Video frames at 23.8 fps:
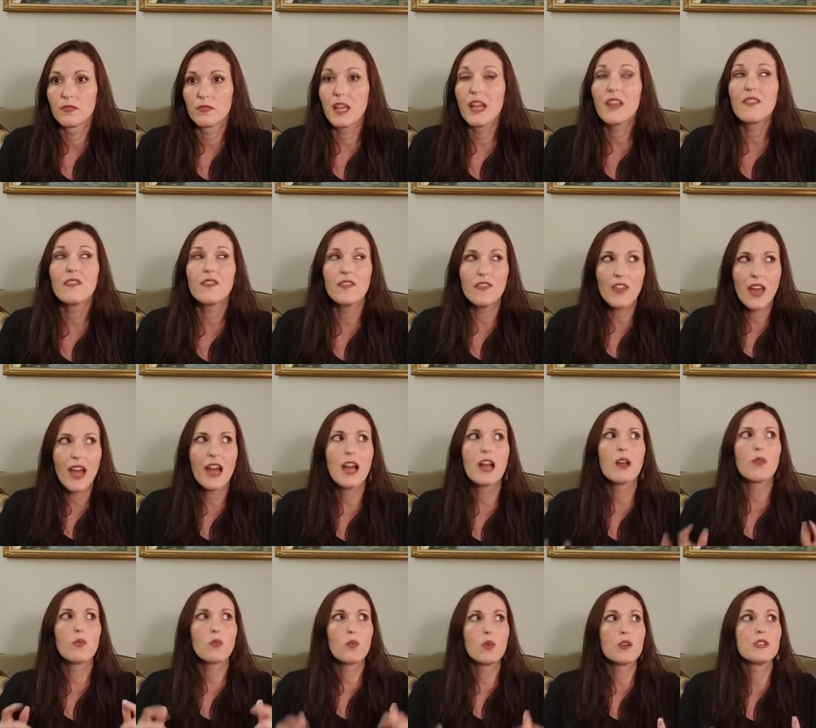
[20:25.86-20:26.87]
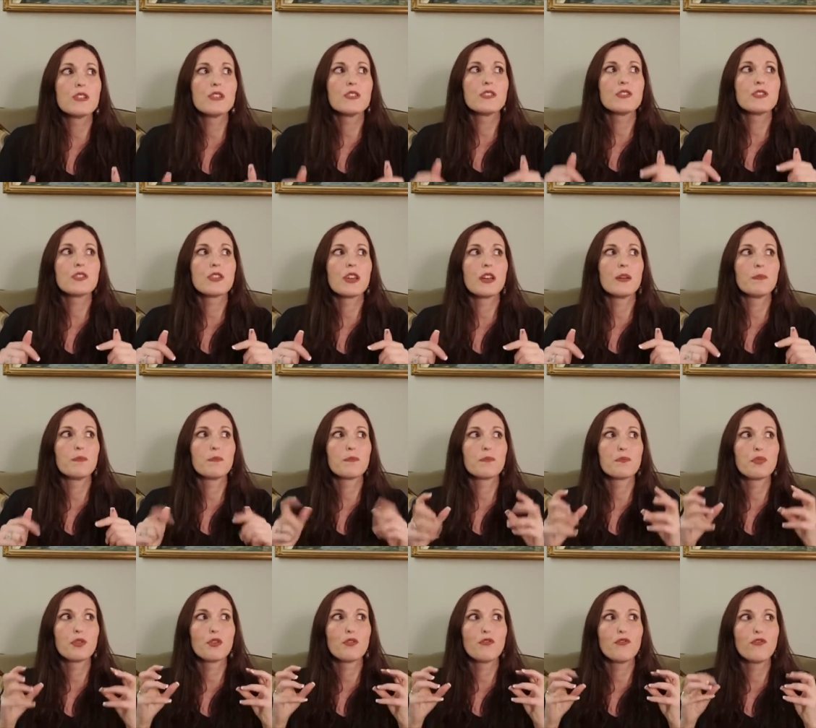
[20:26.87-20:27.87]
And that was a
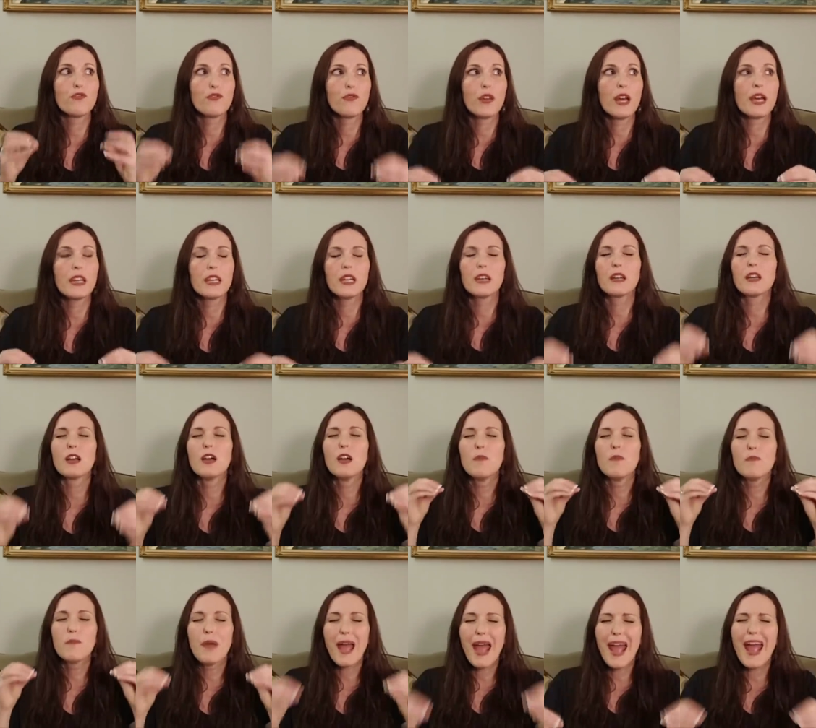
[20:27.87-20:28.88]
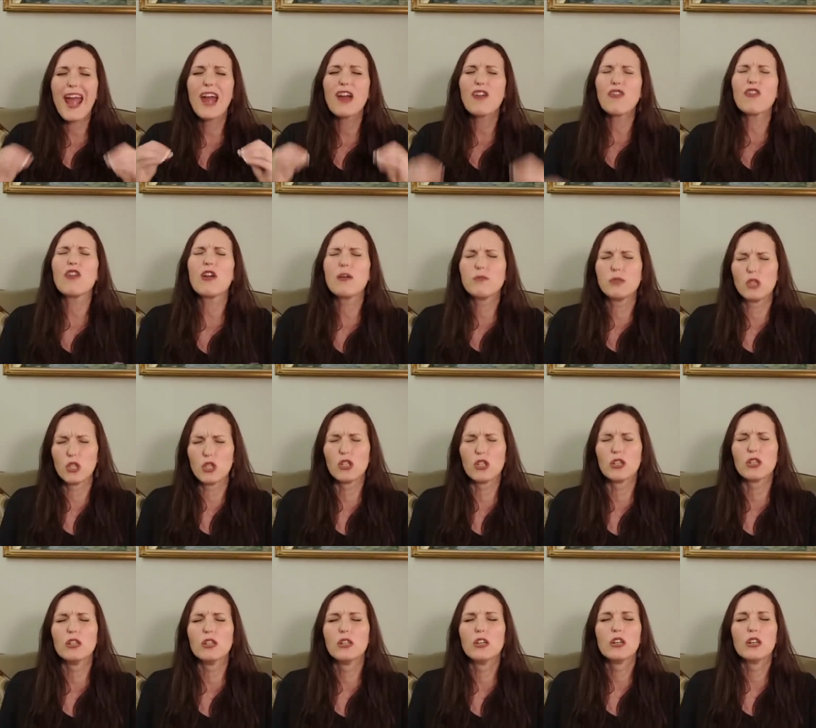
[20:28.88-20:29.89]
prophetic
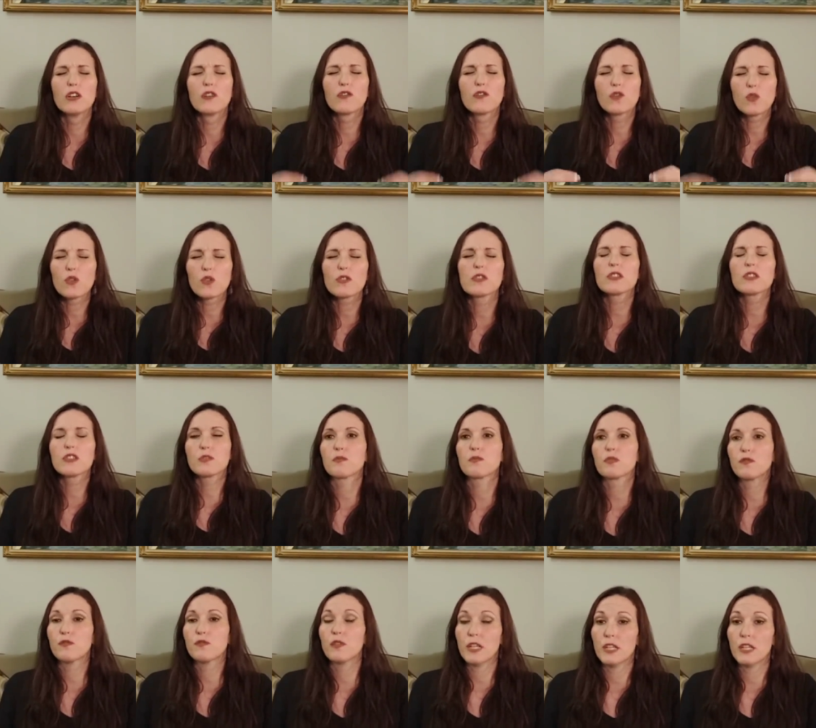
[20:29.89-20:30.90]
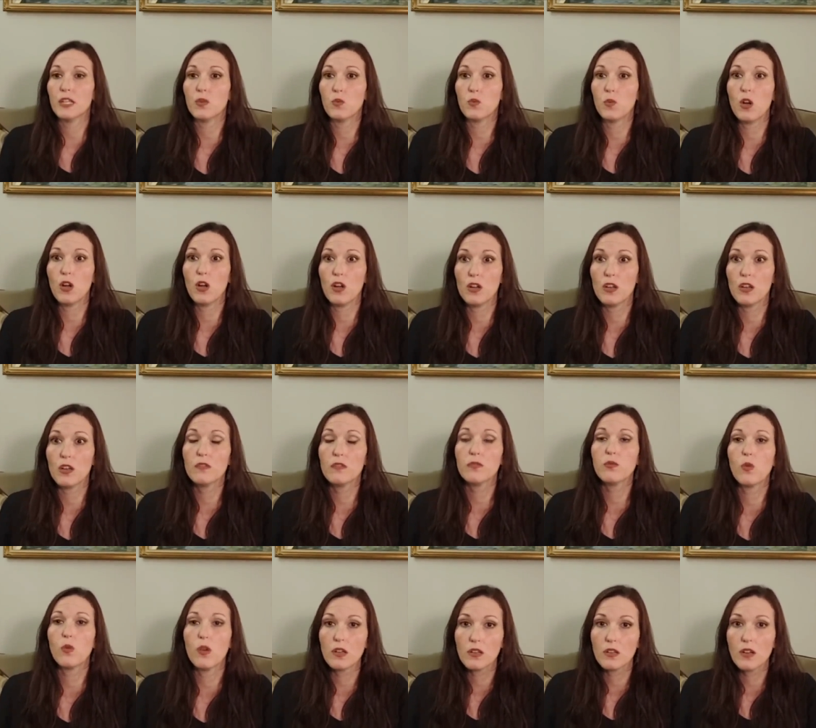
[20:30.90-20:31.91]
parable for this prophetic word of
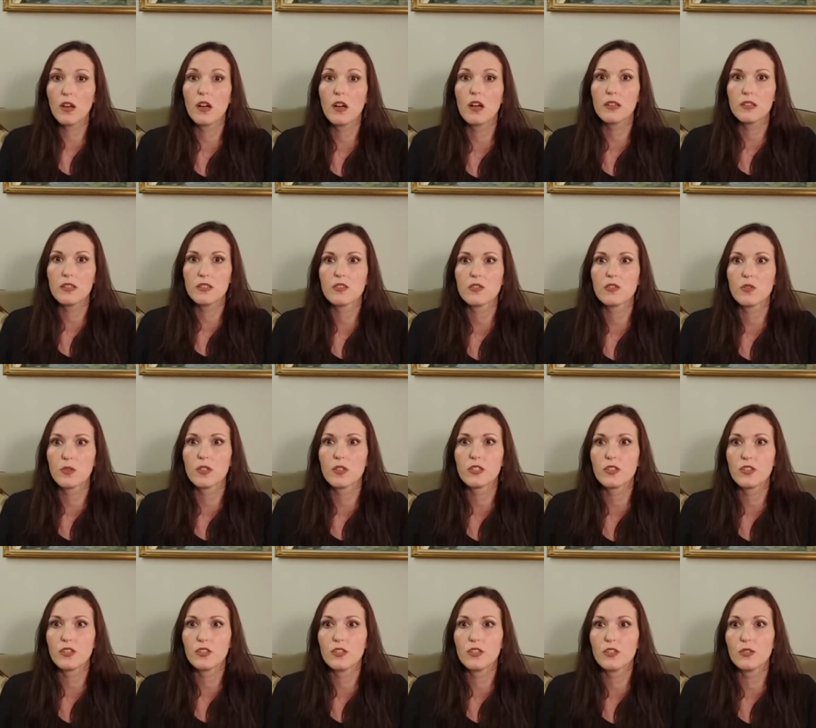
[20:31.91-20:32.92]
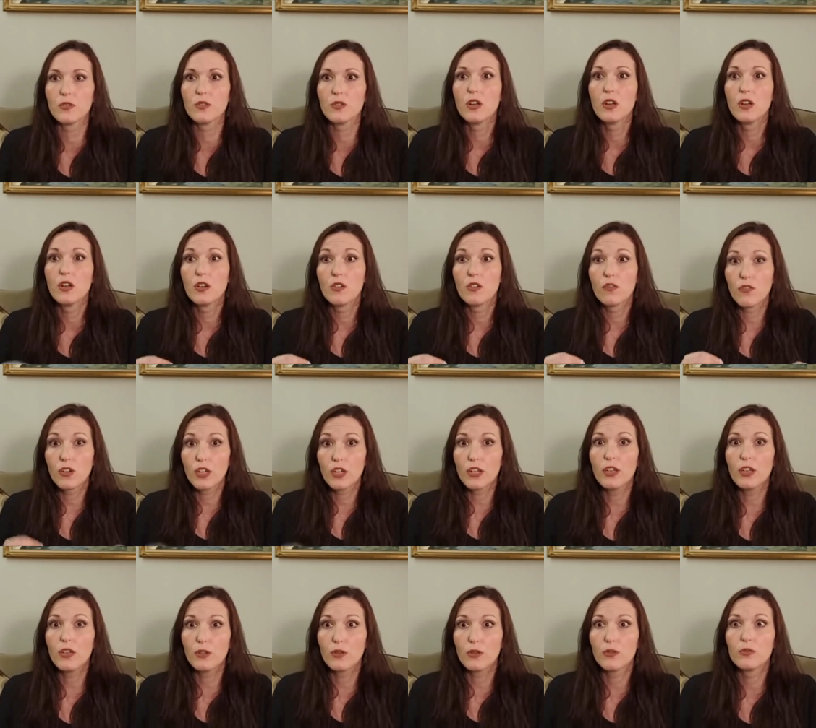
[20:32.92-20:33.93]
what God is going to do for
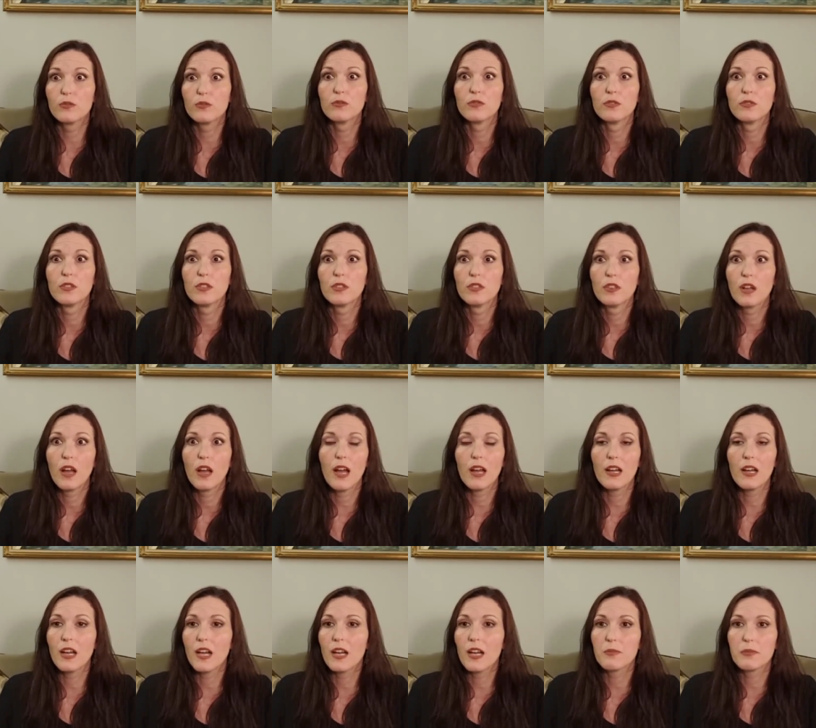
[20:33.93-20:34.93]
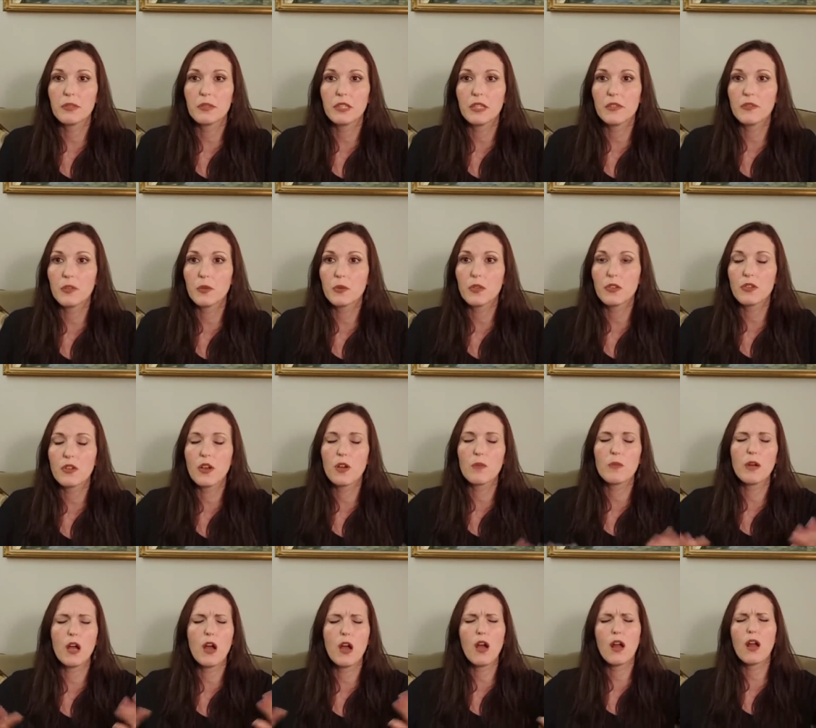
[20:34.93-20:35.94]
you. I, I, believe it with all
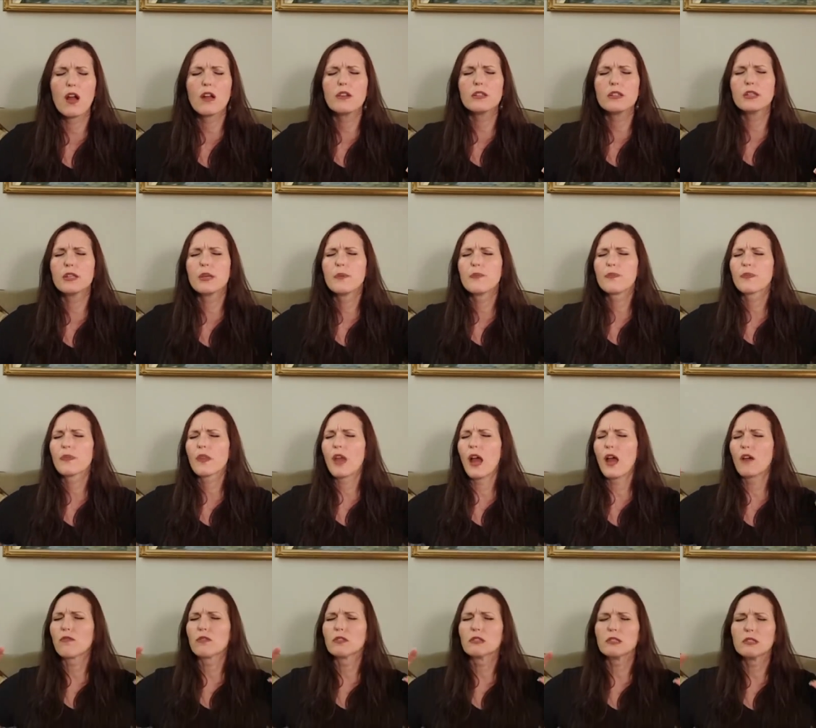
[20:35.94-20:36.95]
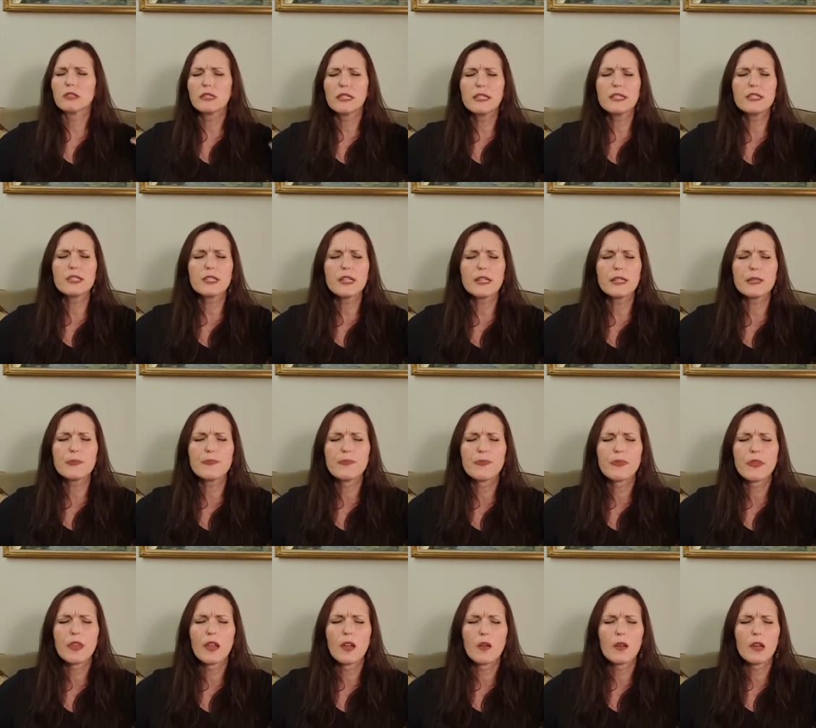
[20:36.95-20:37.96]
my heart. I release it.
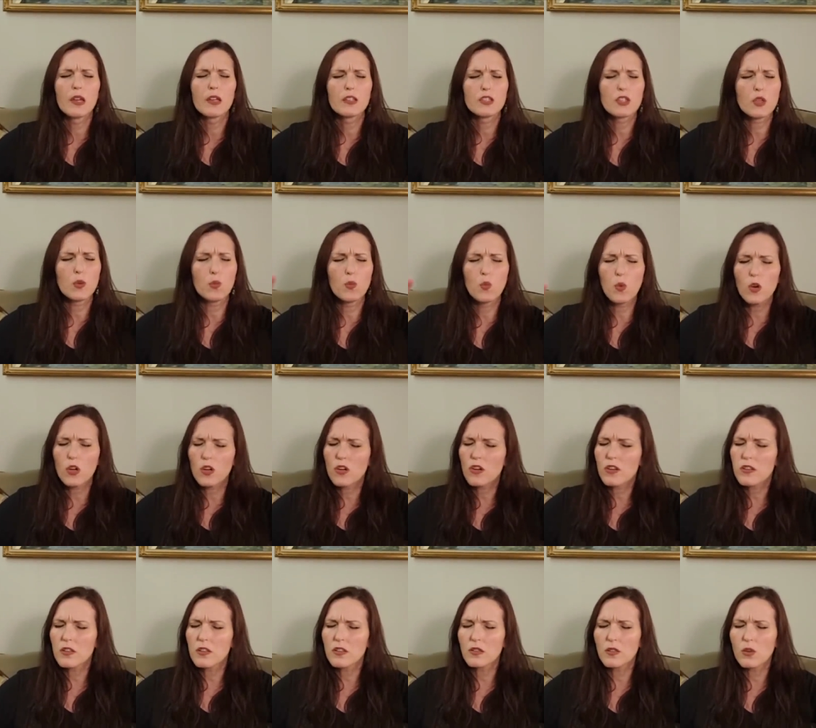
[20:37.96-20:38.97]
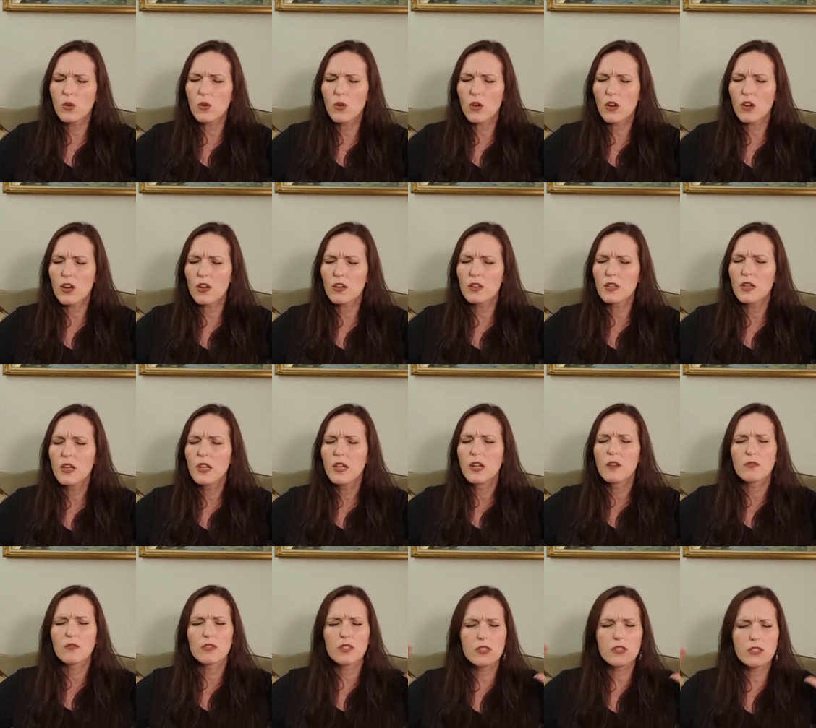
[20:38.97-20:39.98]
It's the word of the Lord.
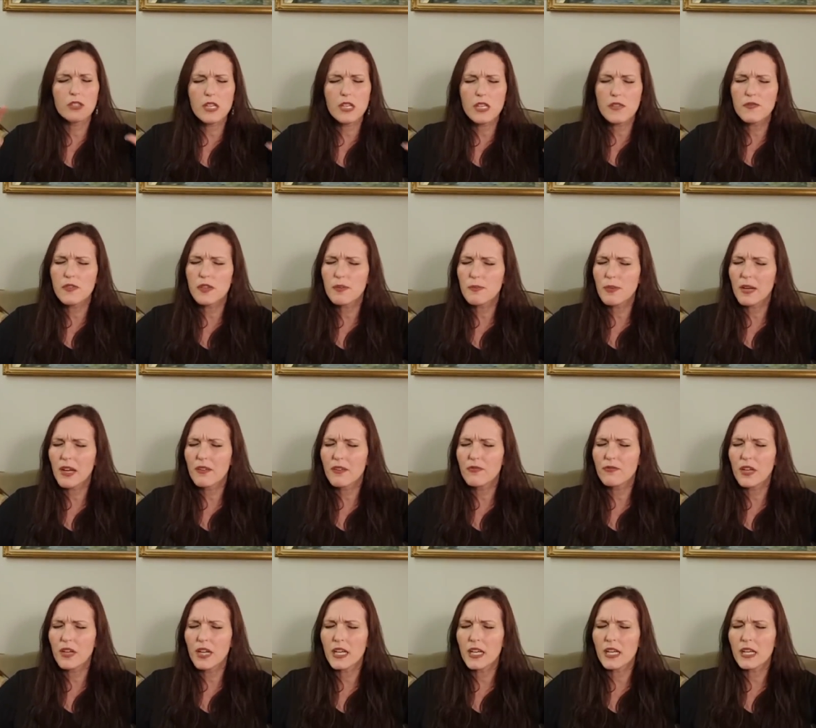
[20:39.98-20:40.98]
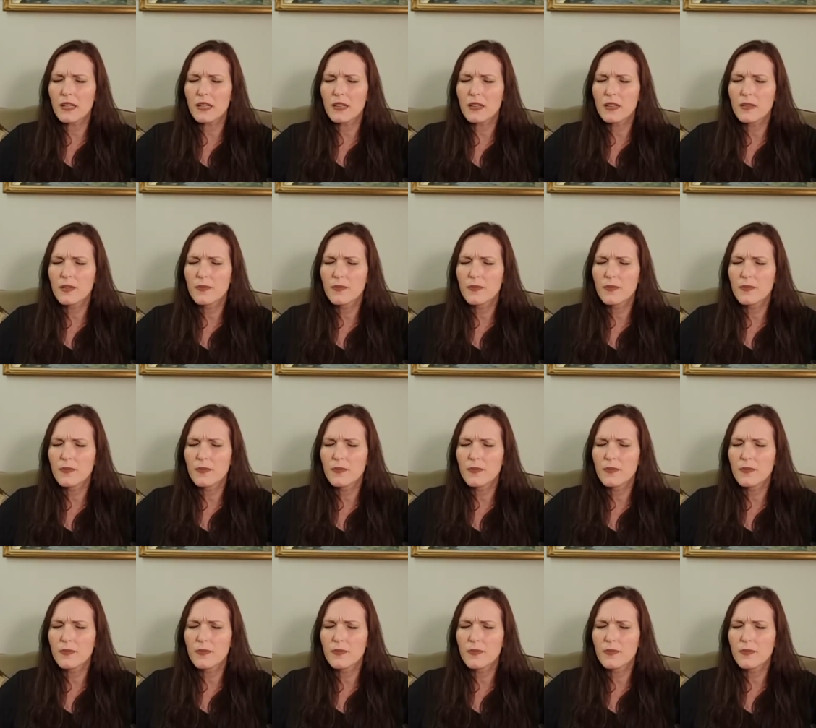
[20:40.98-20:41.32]
Receive it by faith.